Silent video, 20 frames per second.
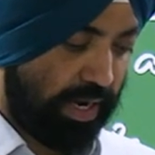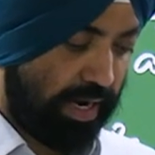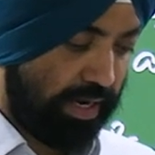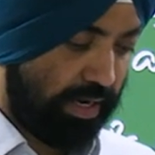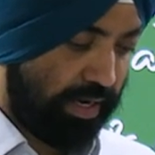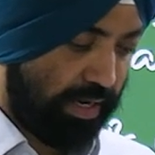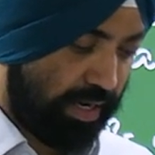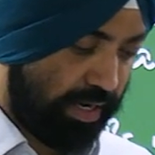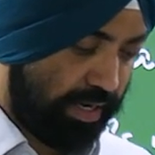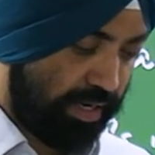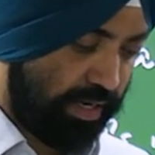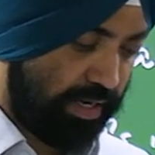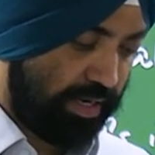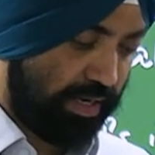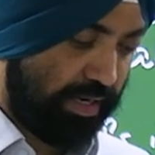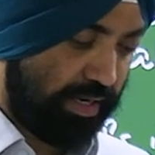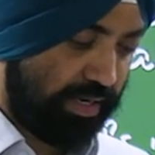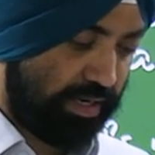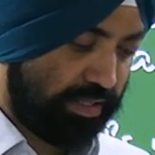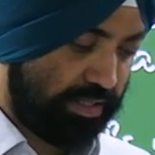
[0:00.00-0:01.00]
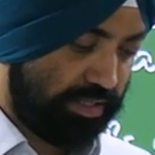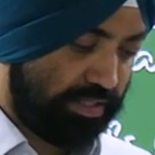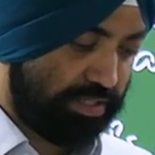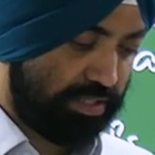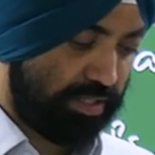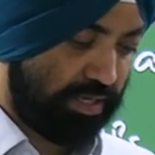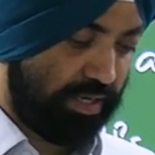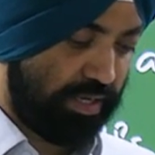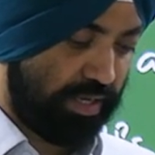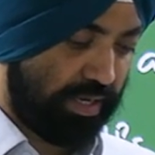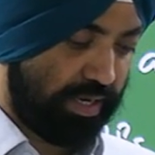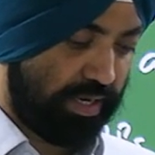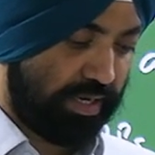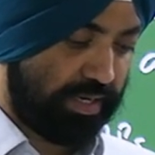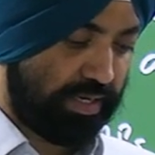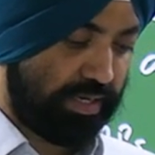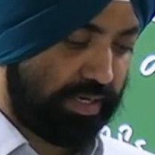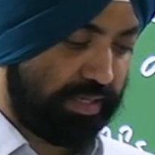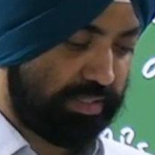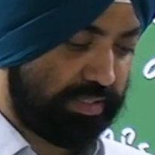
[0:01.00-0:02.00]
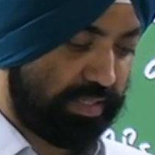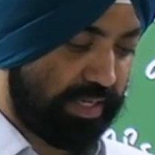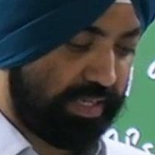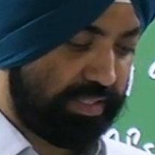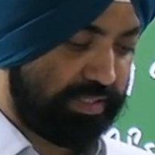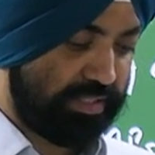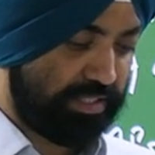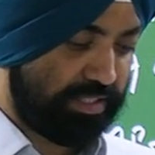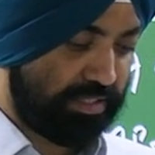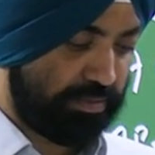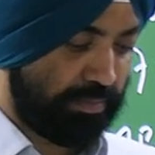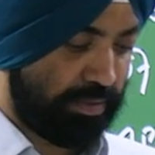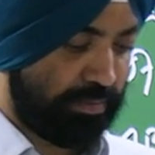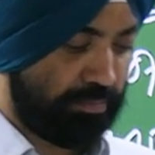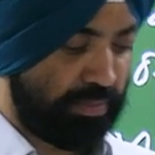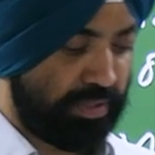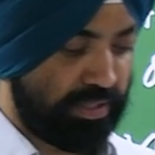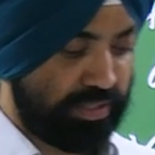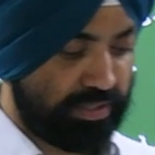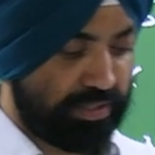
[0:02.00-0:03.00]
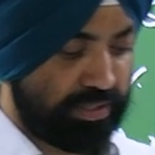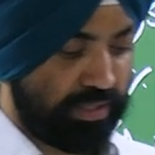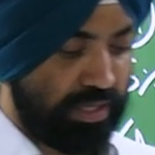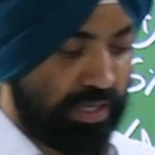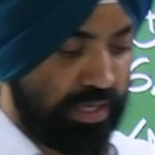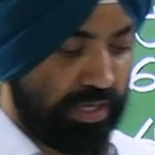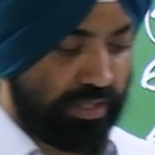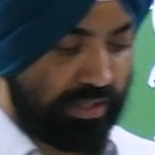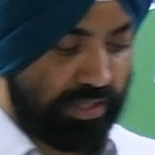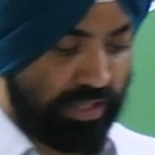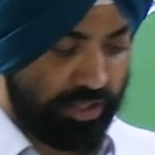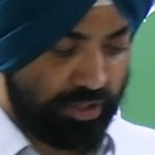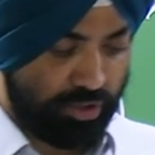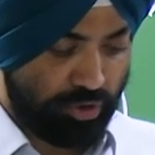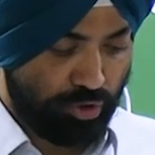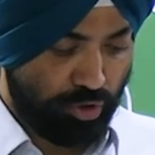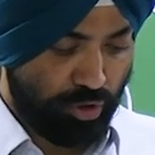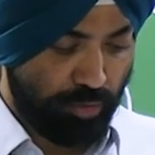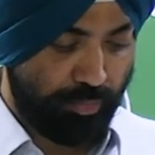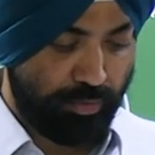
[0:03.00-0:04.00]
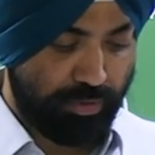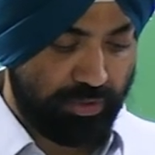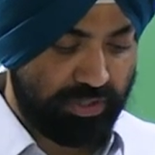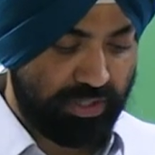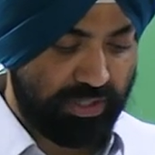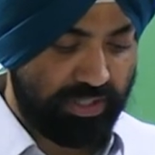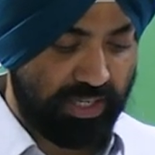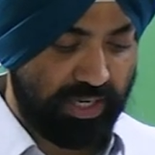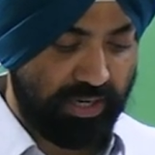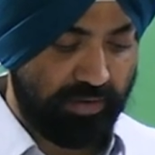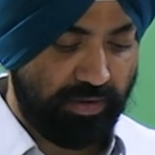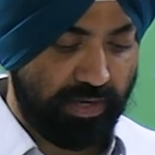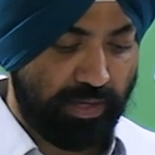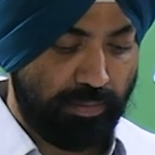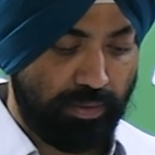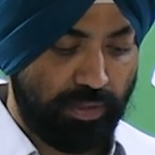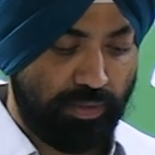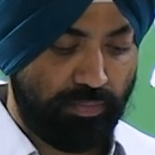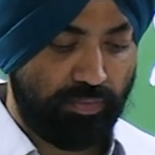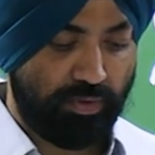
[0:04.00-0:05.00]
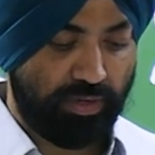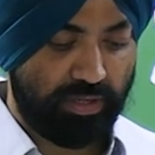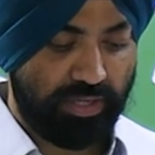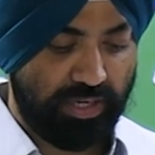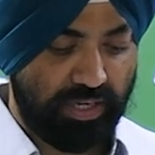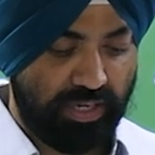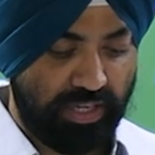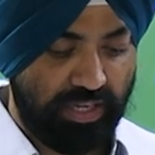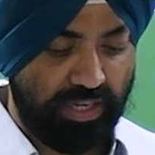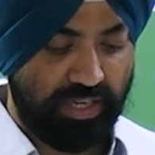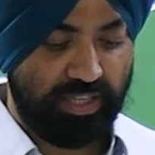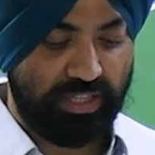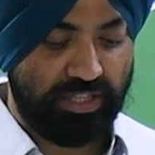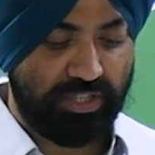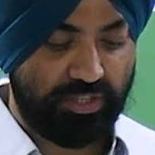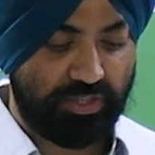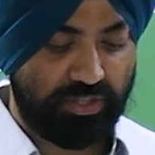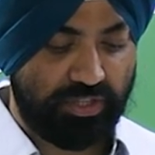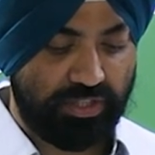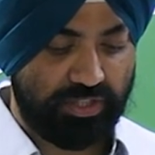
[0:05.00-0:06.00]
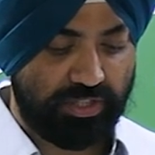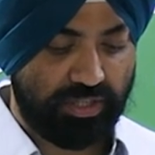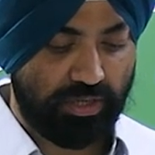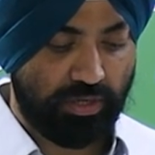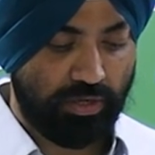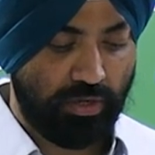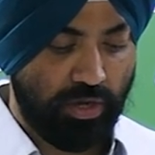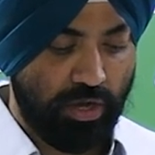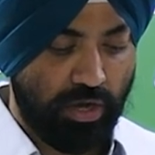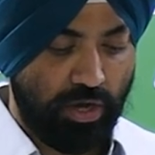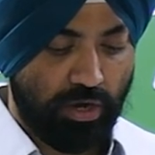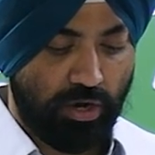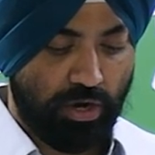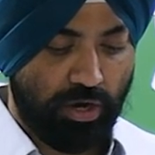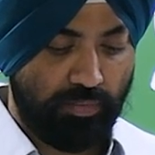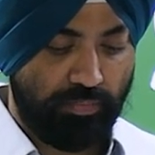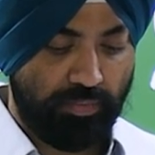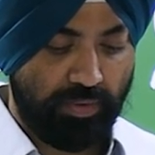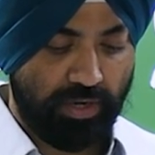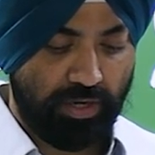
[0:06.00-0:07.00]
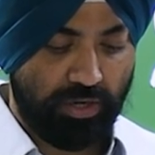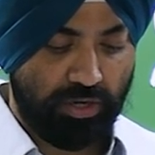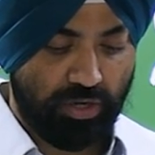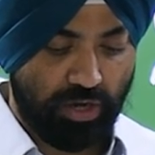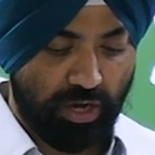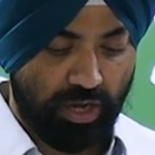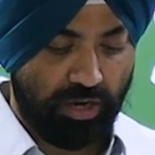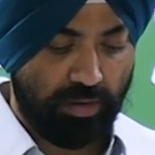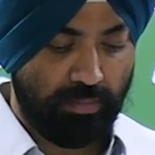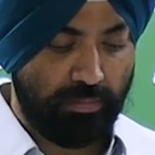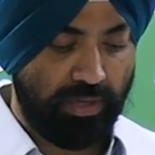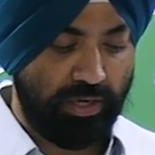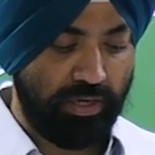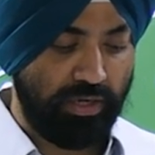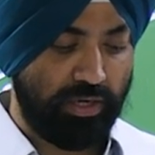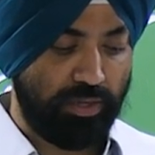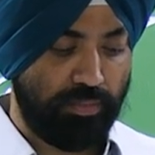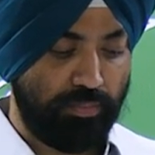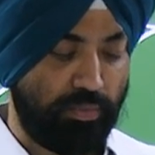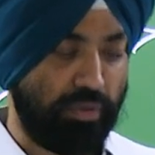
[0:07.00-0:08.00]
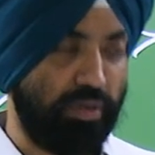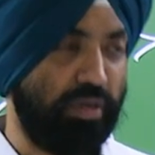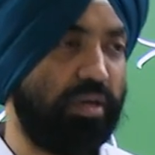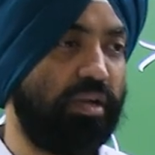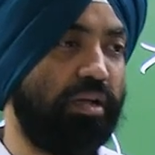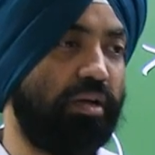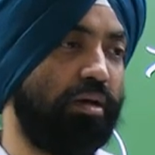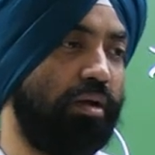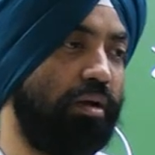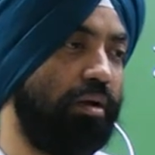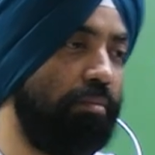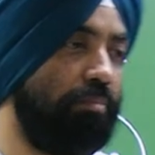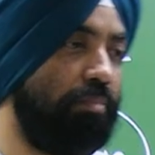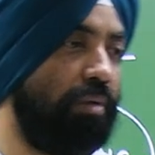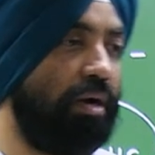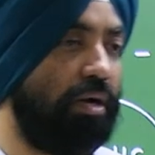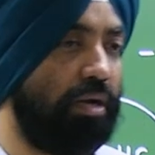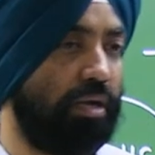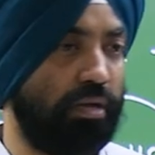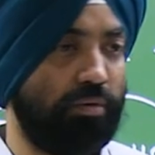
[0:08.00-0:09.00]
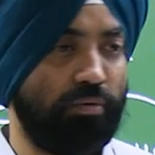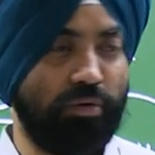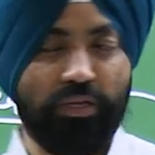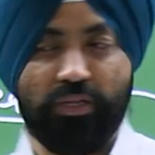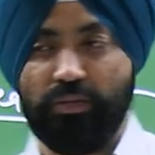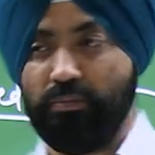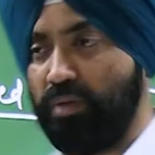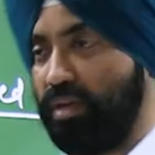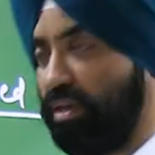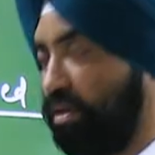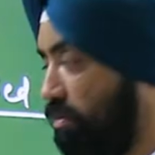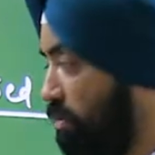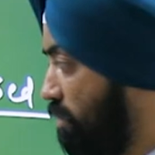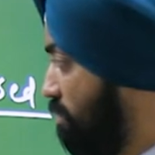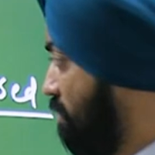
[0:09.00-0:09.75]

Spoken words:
and 100 registered electors as its members. There is no procedure available for the deregistration of a dormant political party. What is the meaning of